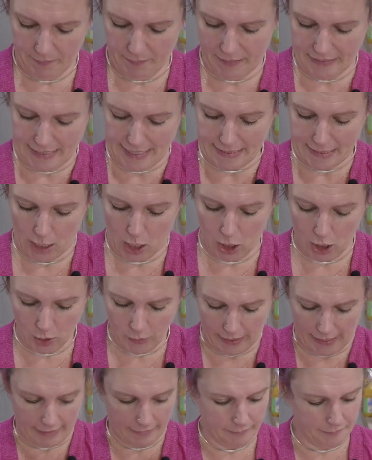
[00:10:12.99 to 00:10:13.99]
but that's all
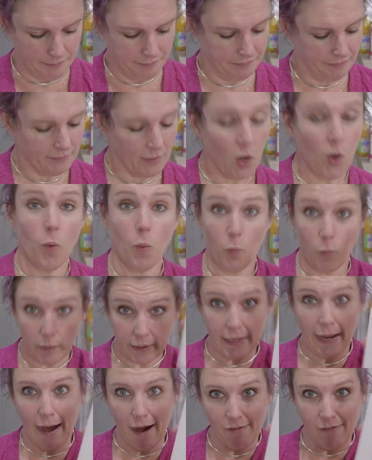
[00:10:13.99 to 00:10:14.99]
okay.
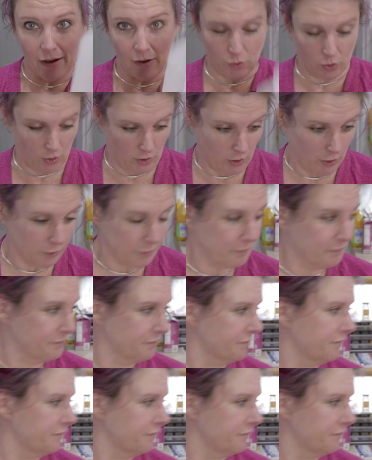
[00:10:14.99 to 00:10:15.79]
We have alcohol.